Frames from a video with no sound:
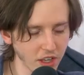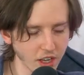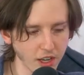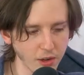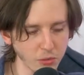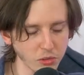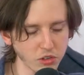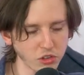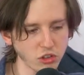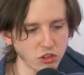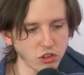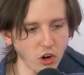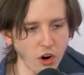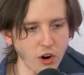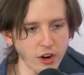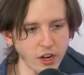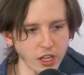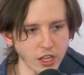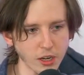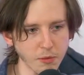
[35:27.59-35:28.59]
Uh, it was
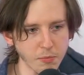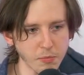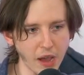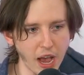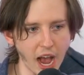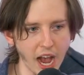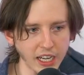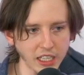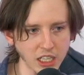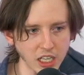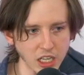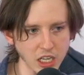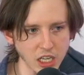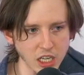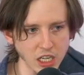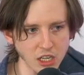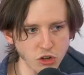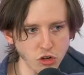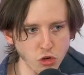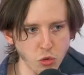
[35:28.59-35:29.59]
started back
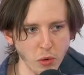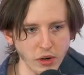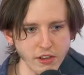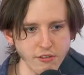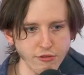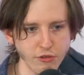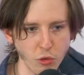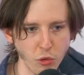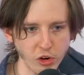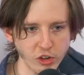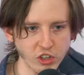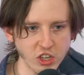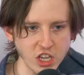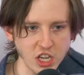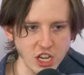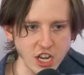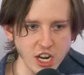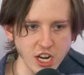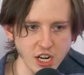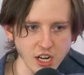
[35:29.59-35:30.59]
in
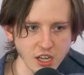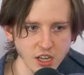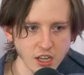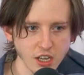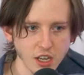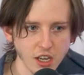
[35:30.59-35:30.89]
2014